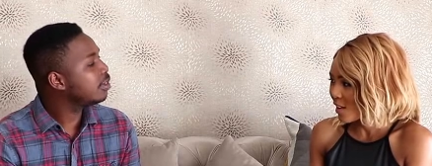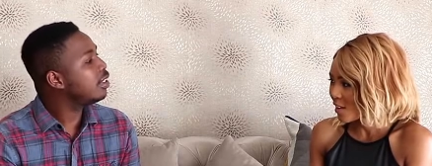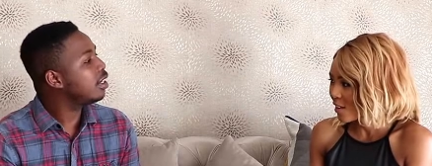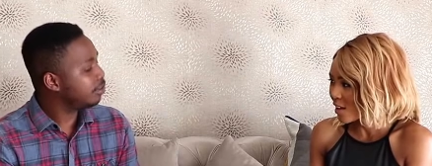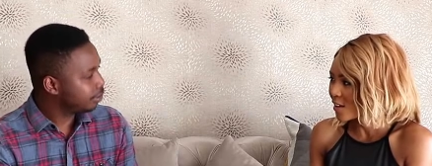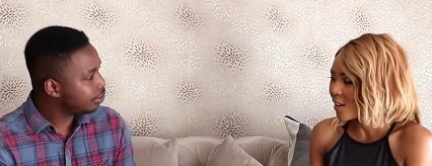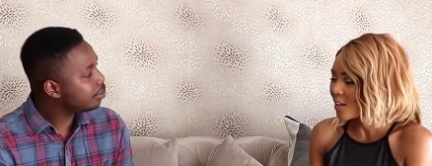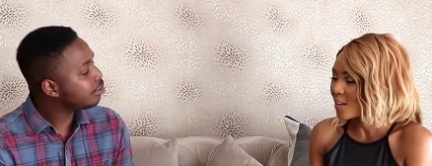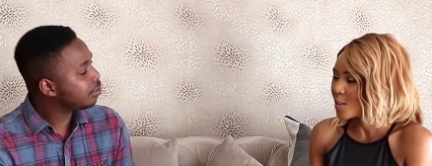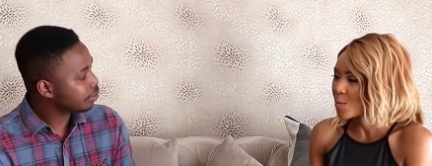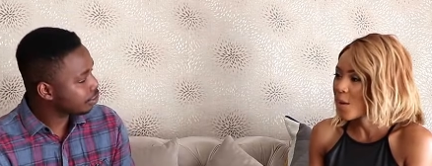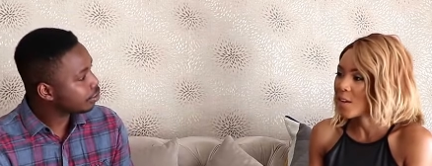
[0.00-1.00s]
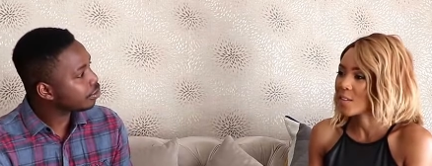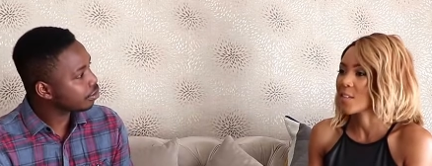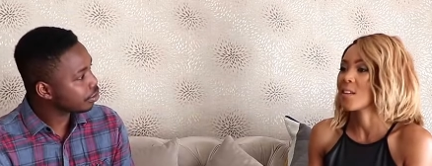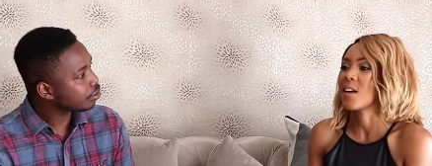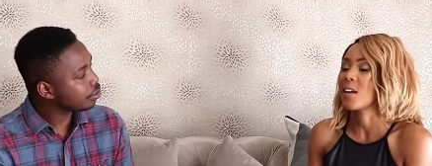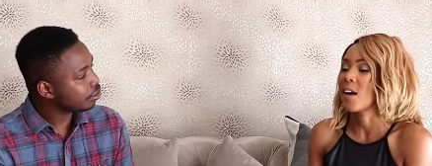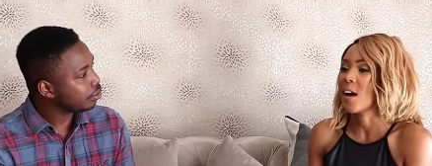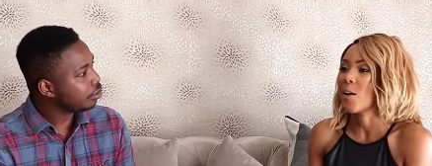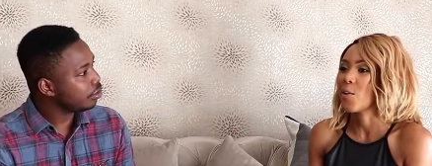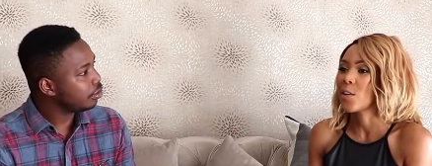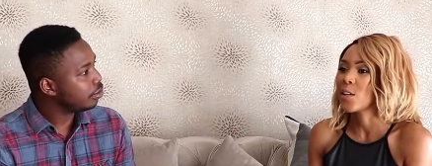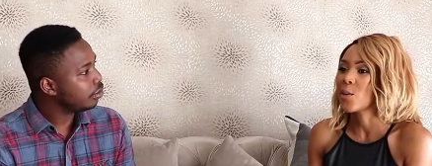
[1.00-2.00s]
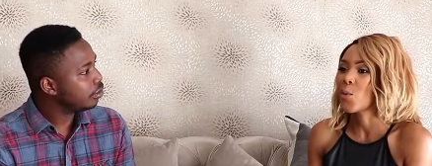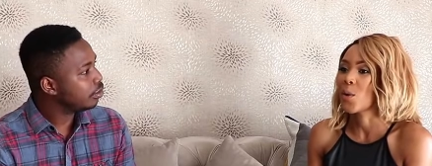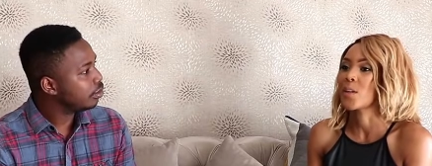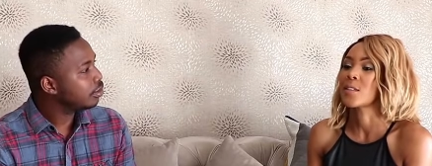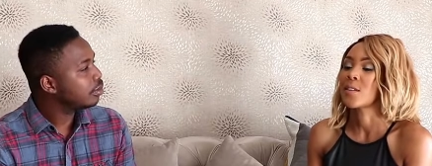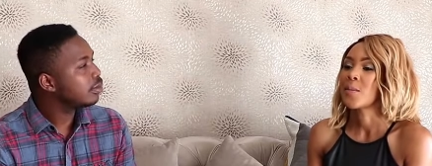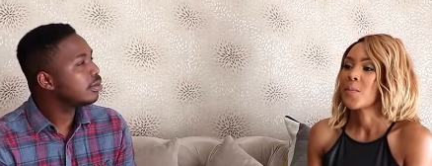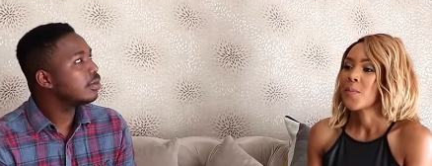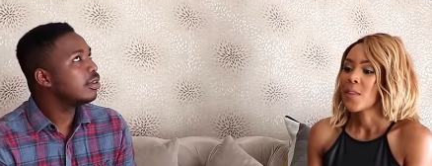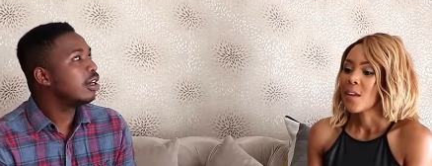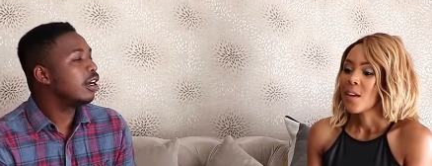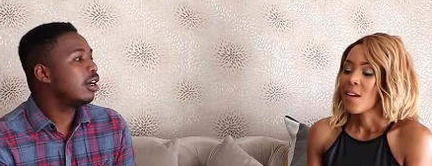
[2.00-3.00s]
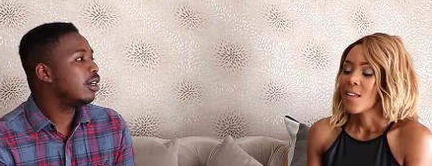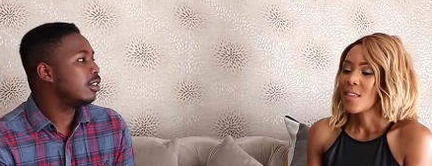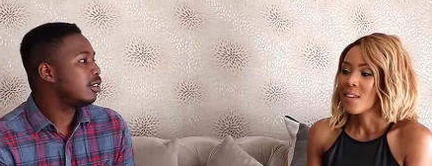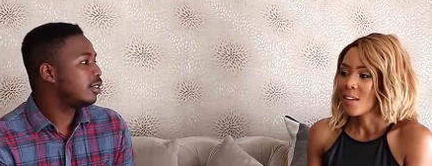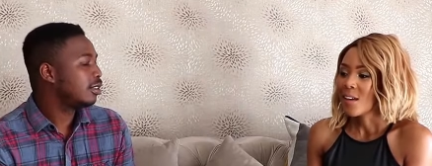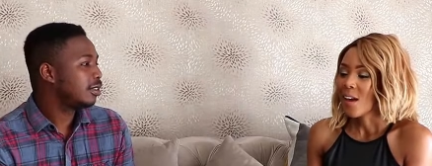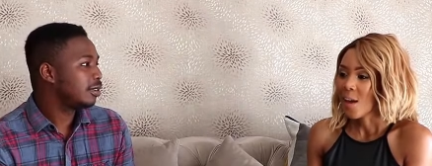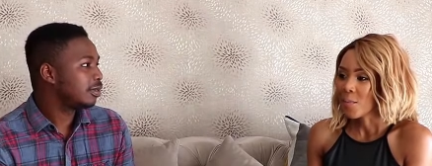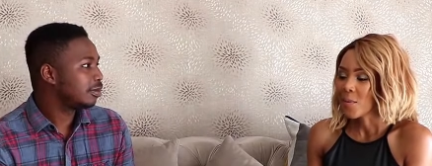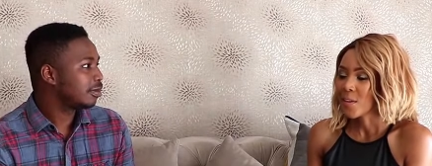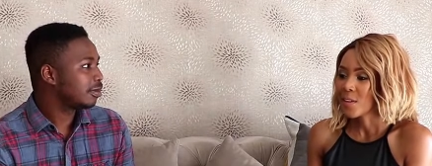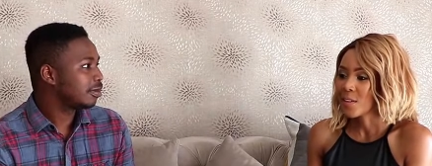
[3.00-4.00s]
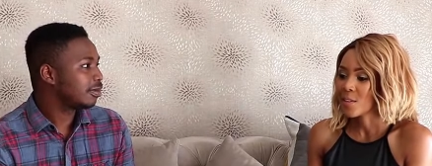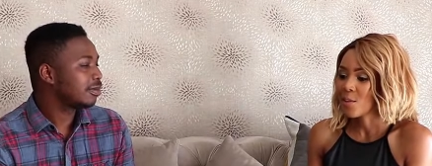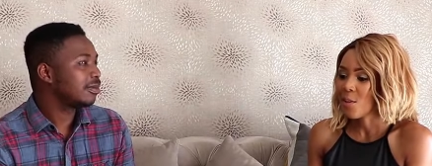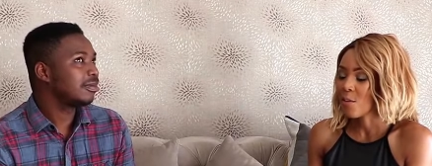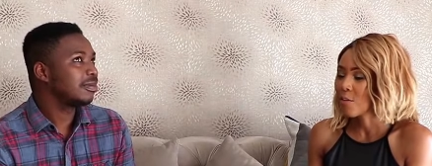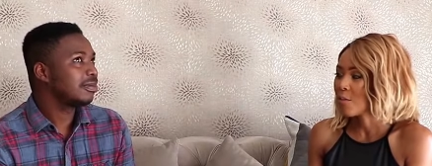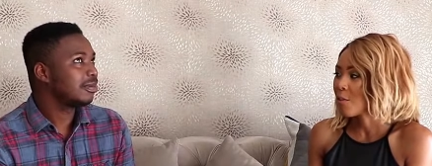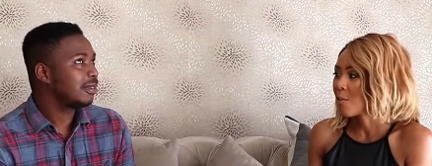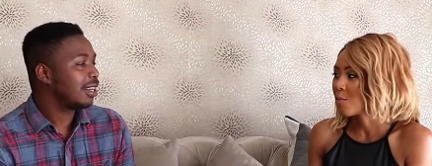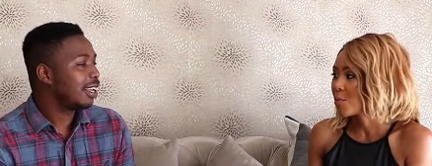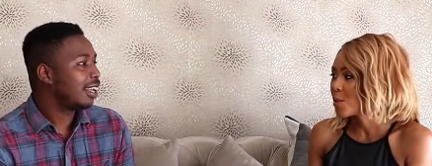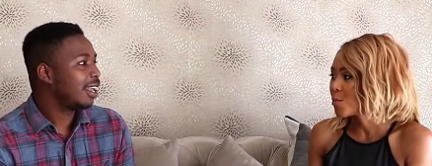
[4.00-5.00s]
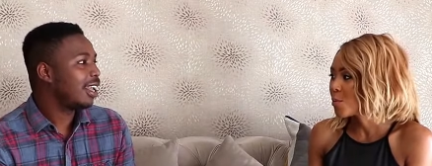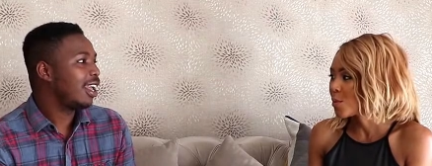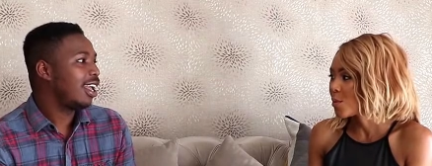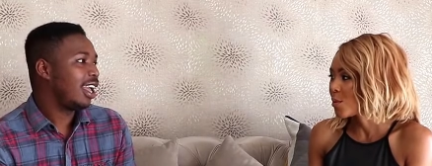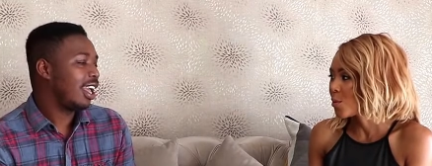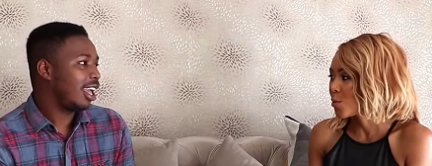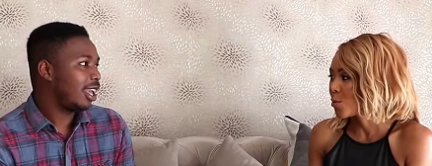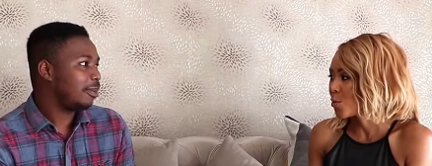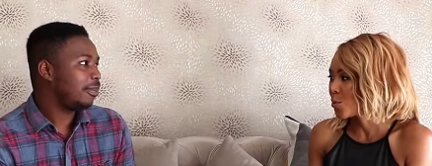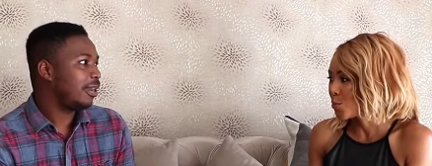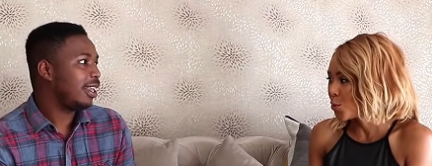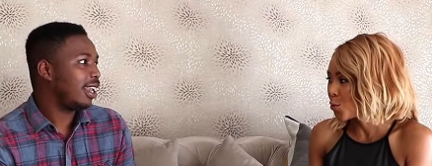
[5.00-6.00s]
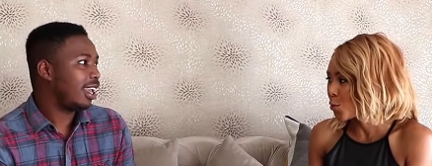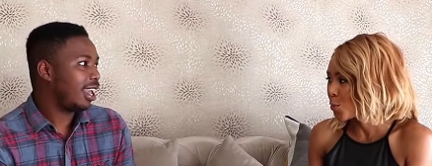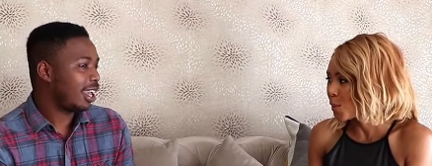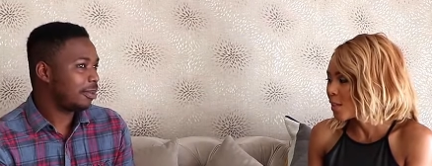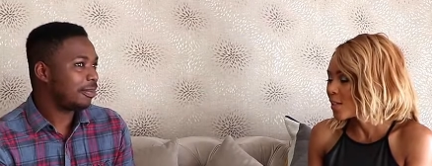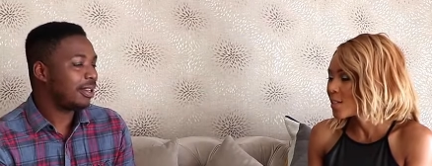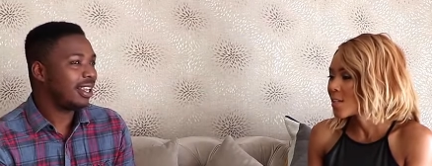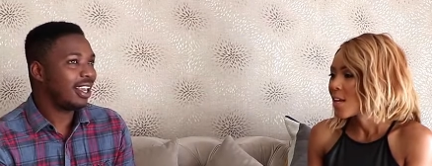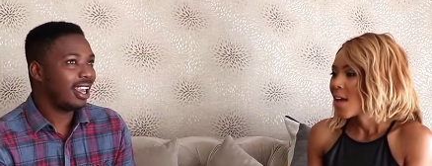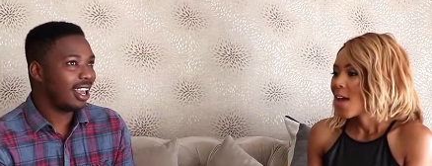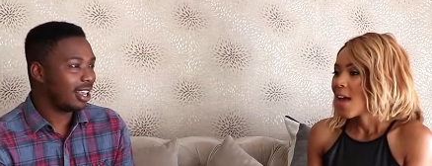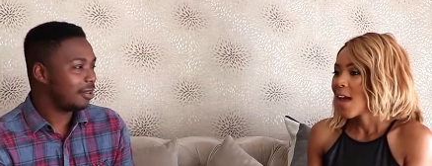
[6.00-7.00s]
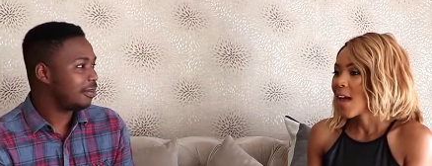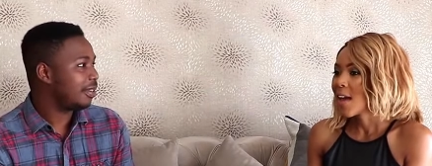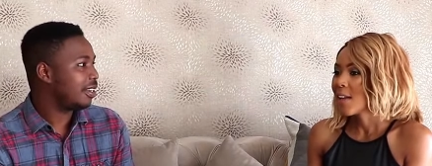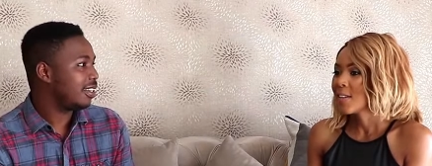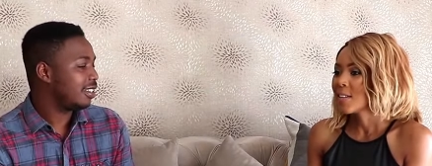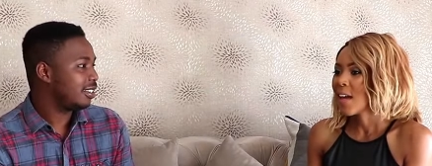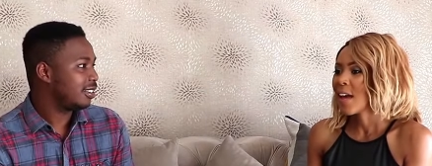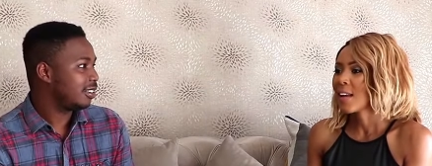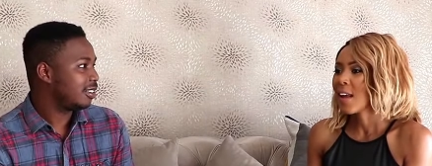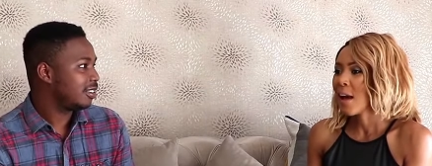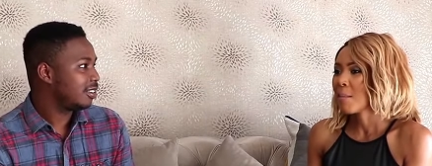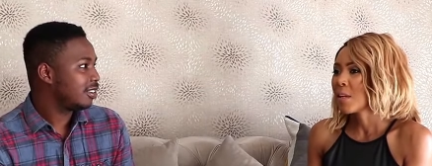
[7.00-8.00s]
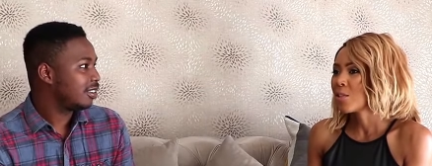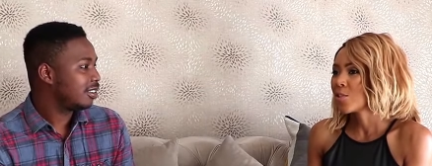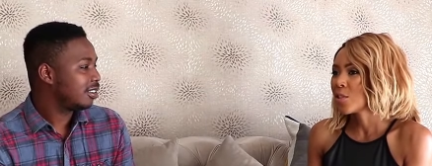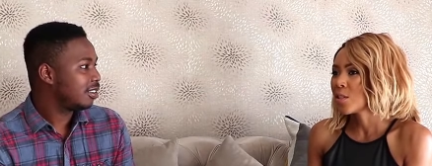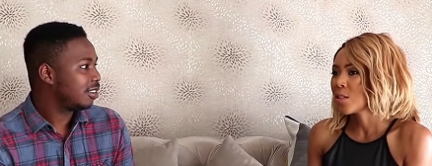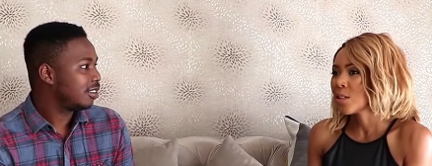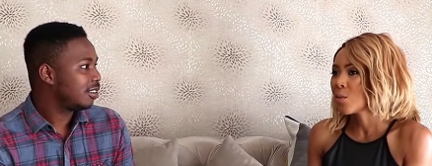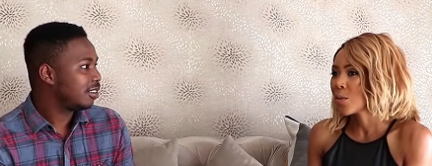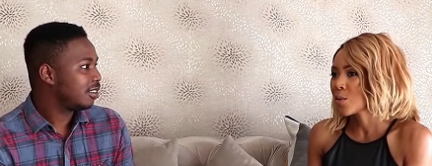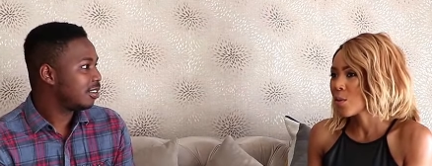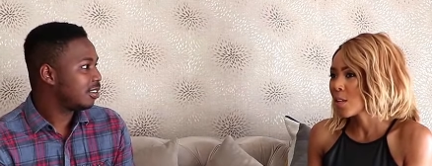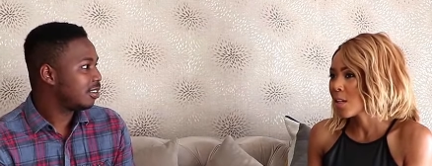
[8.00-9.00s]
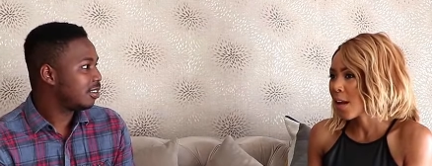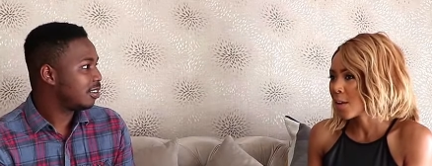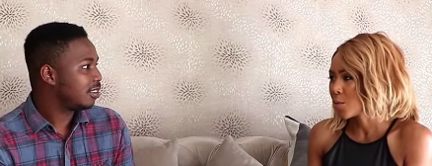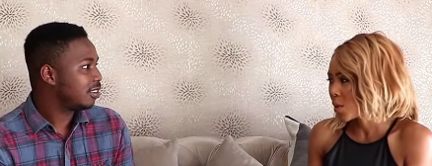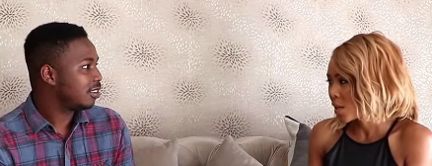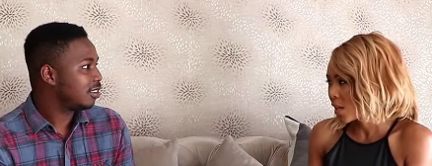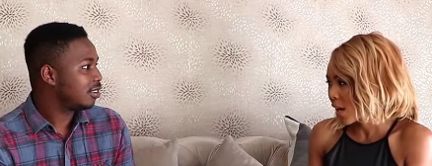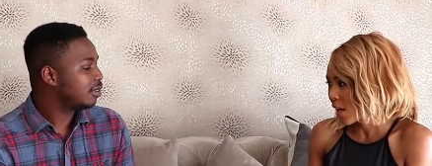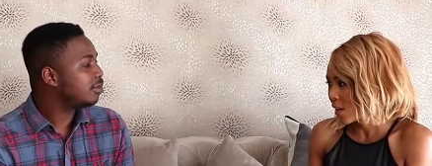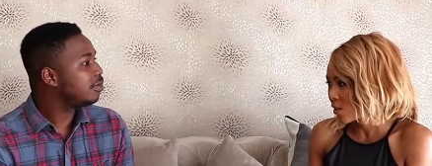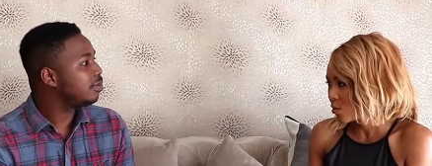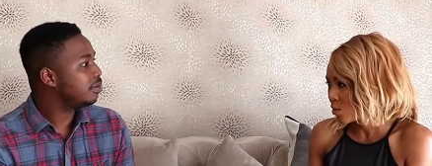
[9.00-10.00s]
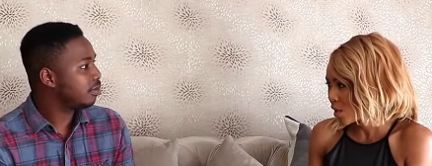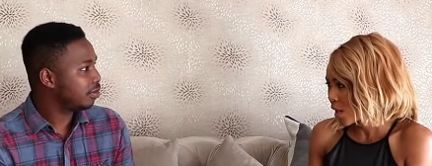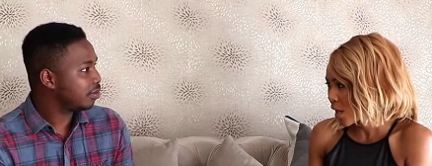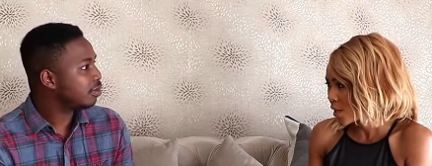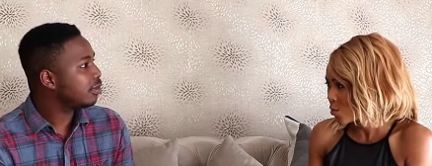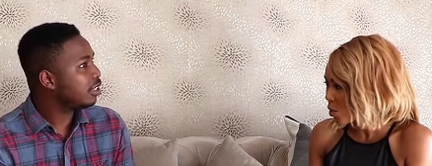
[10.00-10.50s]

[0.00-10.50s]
Speaker 1: and, yeah. and, and his passing and how he was ah. the happiest of, of people you happy, could you could meet. Happy and and I mean she he was only like 29 mm -hmm. 28